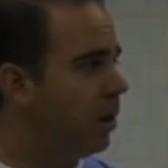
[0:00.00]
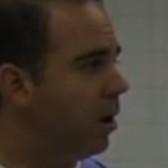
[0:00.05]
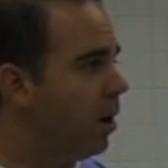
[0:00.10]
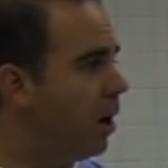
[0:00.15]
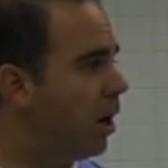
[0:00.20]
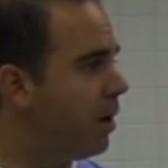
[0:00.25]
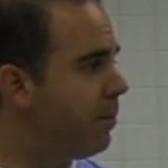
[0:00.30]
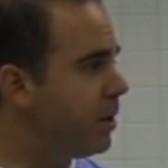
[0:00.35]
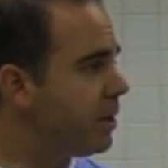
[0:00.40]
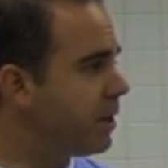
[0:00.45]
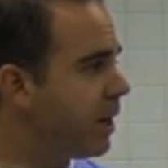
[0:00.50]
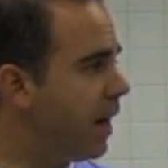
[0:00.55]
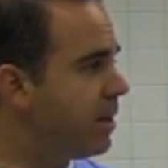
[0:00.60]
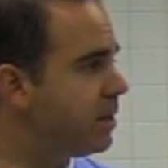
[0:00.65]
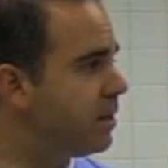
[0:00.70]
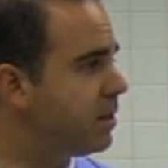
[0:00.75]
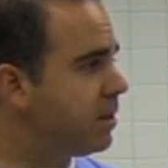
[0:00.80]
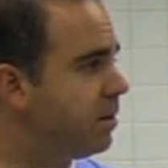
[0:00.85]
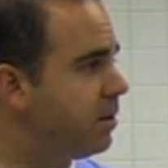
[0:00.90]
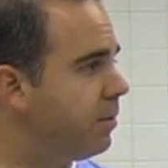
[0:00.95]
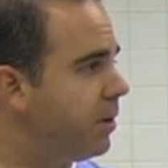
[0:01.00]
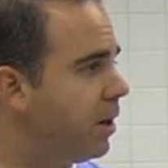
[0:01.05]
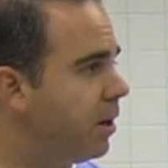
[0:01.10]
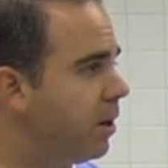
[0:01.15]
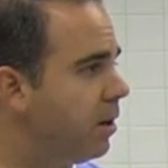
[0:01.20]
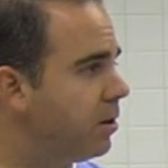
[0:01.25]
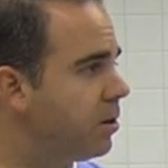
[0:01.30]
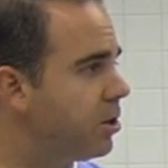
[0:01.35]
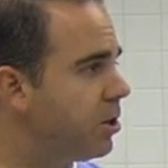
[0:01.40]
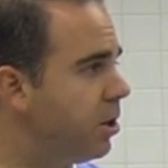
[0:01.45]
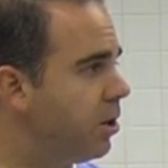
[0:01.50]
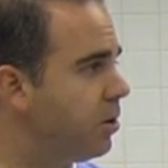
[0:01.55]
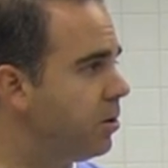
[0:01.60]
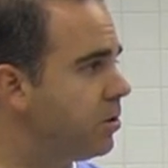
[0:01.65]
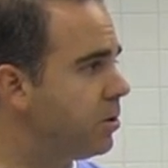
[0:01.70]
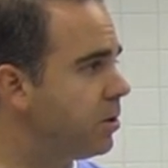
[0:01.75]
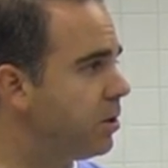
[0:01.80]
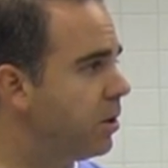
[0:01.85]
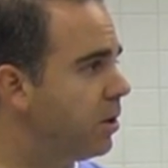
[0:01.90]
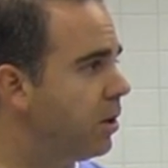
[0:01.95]
Our image guidance system here
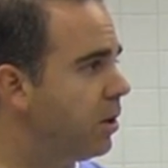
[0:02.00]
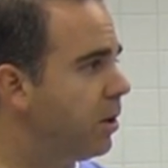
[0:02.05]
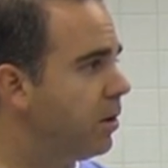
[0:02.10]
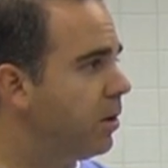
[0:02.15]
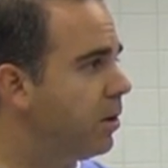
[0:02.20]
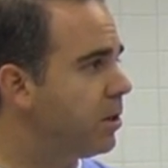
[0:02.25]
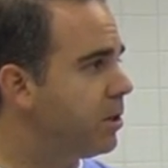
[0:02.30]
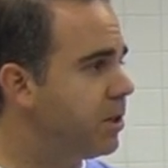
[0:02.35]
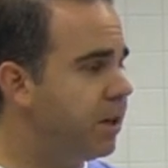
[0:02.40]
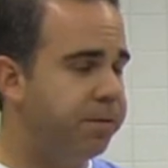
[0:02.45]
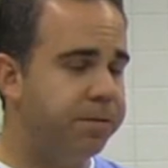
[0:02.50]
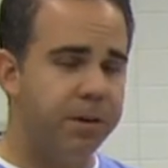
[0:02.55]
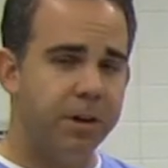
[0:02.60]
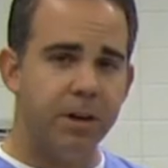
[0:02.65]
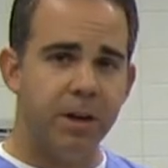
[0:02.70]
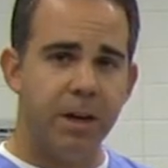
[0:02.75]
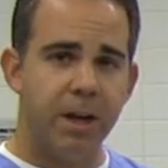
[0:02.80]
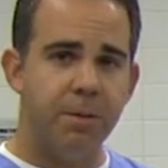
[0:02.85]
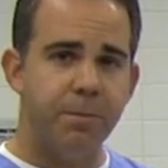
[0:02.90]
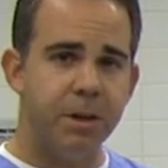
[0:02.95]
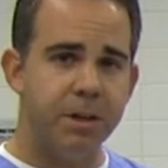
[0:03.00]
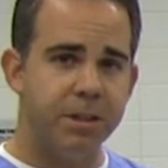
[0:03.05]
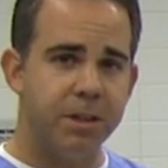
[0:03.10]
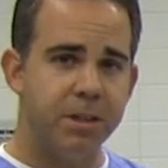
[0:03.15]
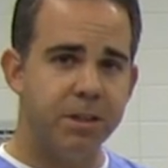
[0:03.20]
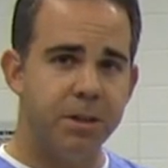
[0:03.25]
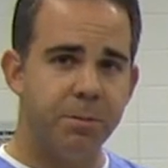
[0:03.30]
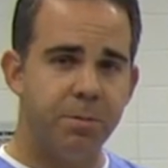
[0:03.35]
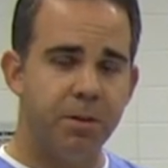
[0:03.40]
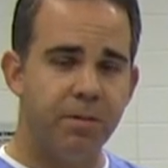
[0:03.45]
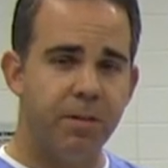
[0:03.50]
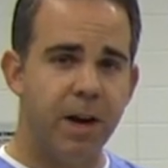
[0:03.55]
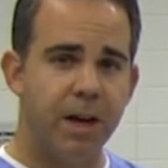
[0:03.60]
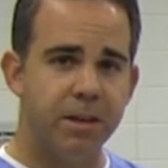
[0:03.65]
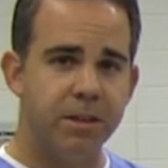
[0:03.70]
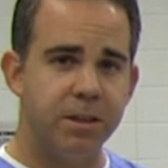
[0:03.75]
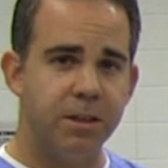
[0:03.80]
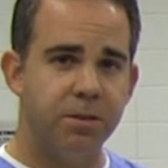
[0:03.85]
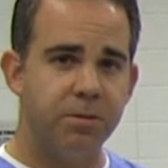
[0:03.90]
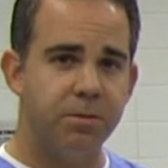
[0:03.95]
shows different images that
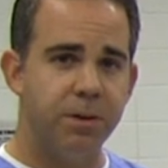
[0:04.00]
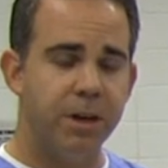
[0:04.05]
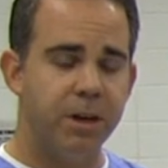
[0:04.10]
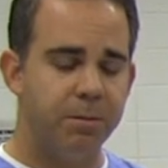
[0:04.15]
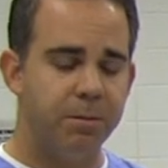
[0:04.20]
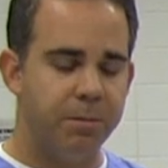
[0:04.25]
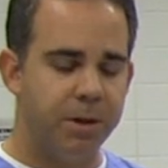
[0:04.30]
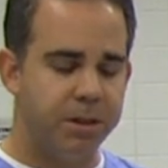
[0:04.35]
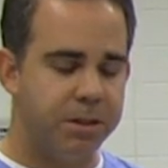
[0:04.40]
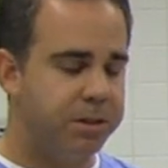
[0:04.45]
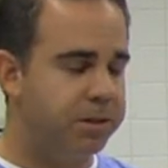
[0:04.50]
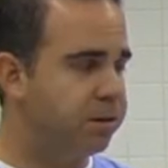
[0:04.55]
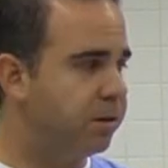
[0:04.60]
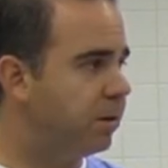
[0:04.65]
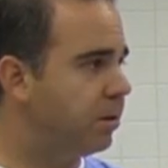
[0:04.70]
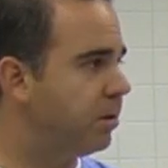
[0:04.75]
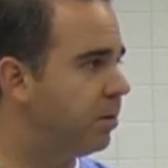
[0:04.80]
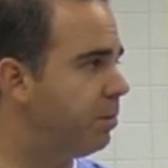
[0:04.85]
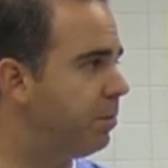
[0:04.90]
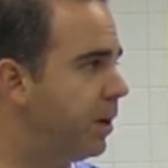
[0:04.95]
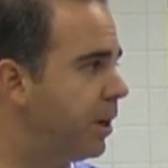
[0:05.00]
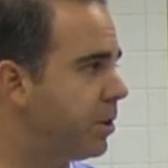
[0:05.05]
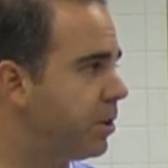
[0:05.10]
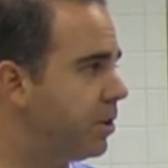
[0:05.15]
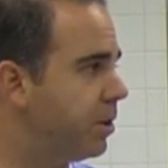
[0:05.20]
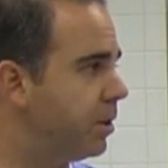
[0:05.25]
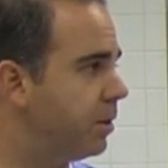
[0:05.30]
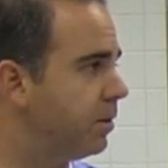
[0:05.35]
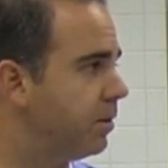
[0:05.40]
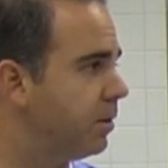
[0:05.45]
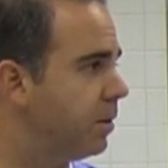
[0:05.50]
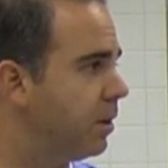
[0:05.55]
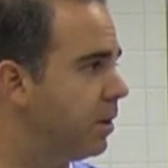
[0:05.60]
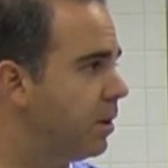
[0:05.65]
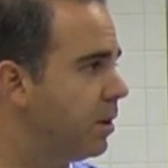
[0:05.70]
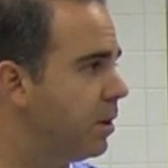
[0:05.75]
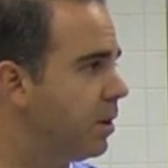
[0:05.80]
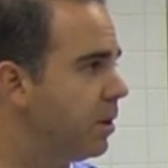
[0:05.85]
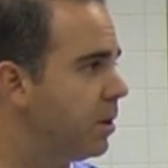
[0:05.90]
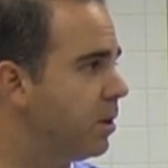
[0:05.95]
provide us a three-dimensional picture.
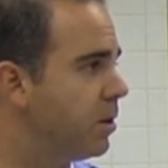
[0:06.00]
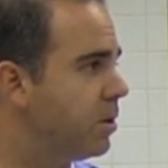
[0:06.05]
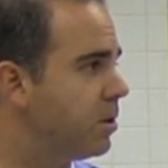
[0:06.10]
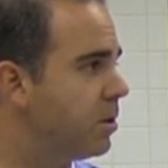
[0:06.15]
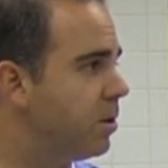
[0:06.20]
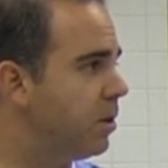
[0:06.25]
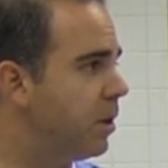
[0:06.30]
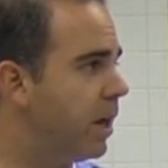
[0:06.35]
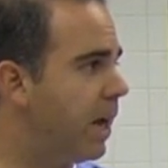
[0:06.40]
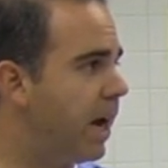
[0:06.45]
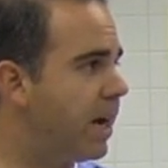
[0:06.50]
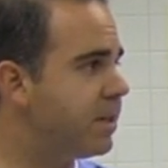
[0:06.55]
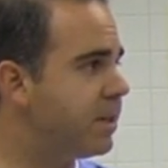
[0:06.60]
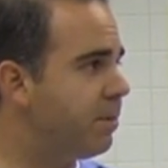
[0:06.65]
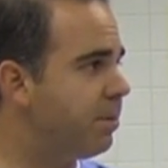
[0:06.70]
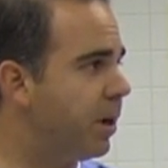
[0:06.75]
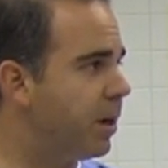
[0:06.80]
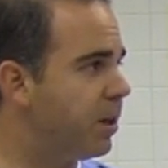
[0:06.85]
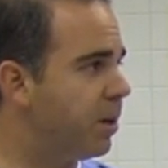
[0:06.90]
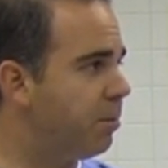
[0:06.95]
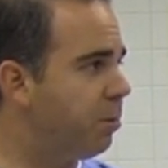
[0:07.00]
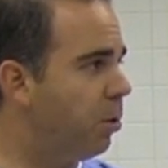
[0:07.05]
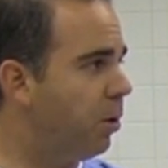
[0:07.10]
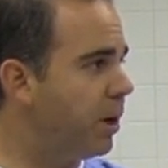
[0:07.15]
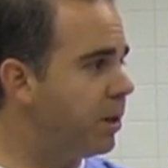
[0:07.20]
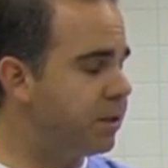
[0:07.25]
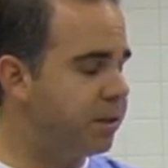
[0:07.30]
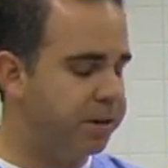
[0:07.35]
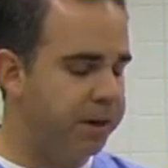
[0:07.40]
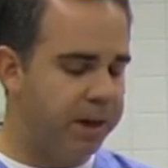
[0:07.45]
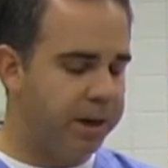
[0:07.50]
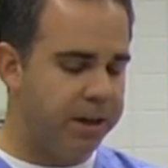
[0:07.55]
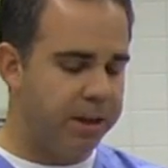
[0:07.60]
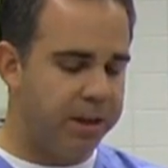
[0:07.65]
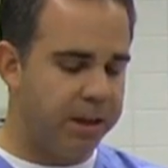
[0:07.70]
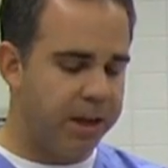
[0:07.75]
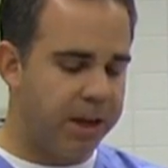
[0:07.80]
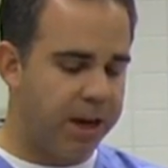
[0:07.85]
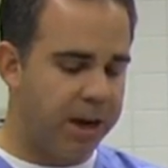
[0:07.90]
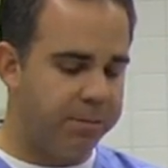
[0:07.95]
So that as I bring the pointer in
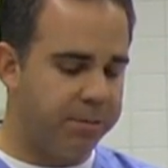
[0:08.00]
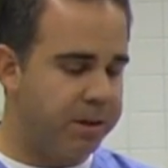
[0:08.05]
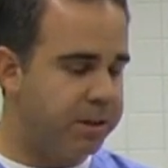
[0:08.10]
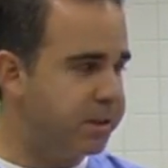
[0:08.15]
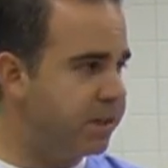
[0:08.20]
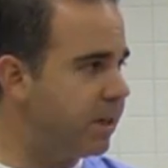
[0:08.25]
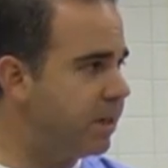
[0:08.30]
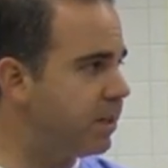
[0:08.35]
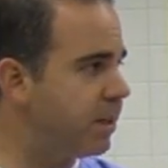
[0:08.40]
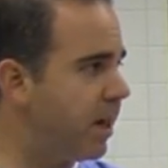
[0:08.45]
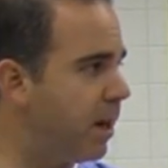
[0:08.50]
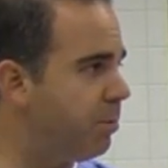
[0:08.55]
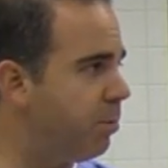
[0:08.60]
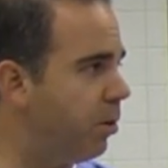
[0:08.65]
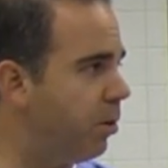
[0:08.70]
and the camera sees that